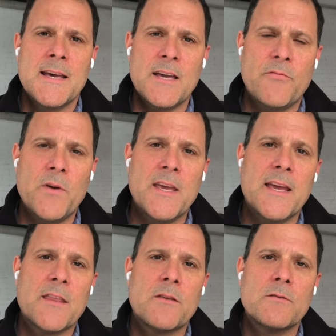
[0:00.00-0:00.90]
if we can
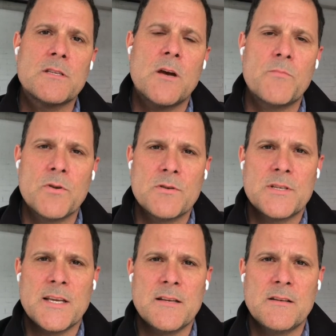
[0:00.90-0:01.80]
get those numbers
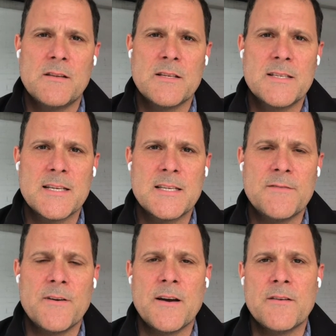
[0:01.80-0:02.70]
into the
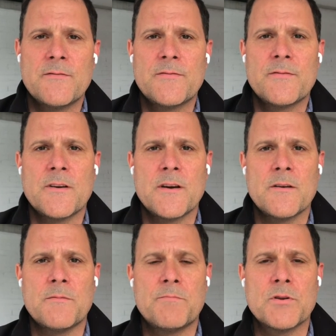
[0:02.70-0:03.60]
65%
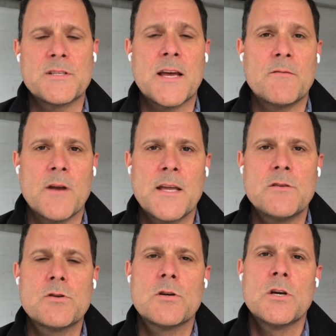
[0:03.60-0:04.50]

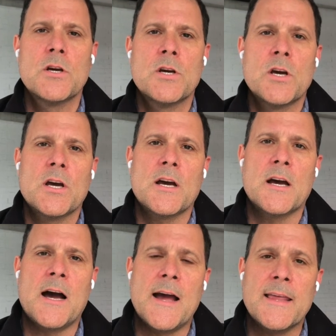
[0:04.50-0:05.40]
range,
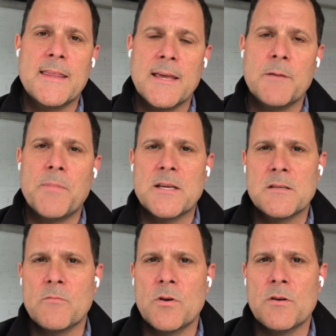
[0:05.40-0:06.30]
I think based
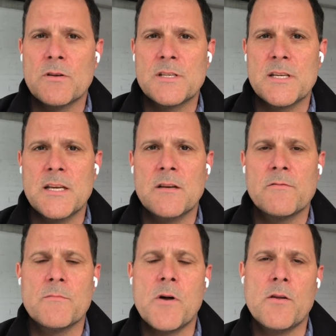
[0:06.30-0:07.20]
on what you're seeing
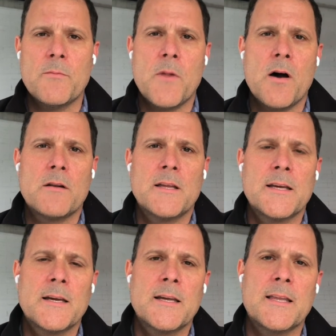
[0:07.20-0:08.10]
from all the
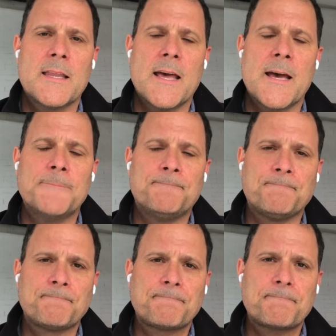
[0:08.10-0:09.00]
modeling, that
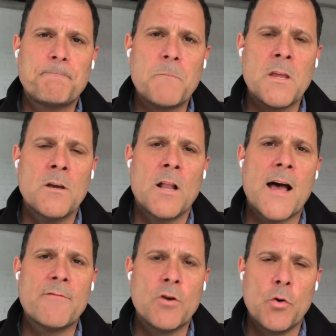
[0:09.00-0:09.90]
you'll
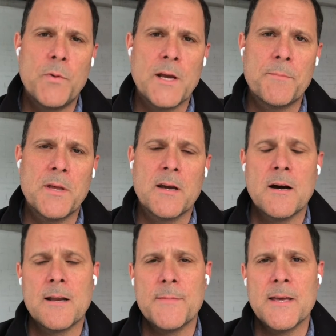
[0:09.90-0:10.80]
have an opening up the
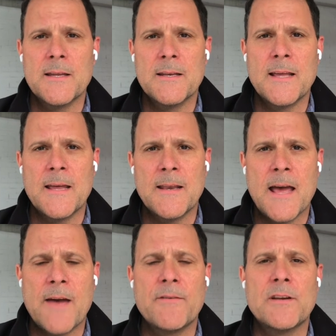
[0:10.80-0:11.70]
economy, and
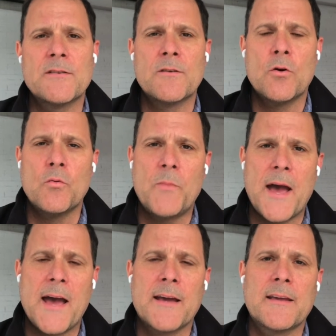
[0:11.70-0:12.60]
having to go
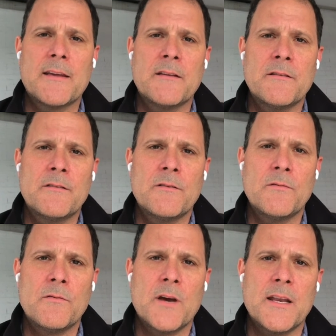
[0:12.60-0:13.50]
back
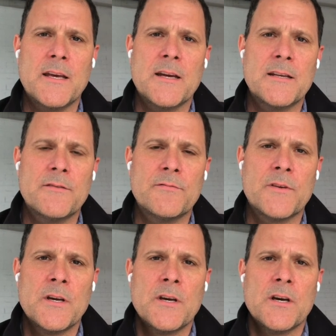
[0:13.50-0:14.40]
into any kind of
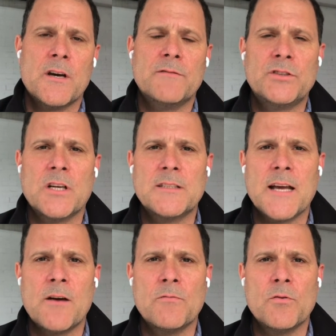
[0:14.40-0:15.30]
shutdown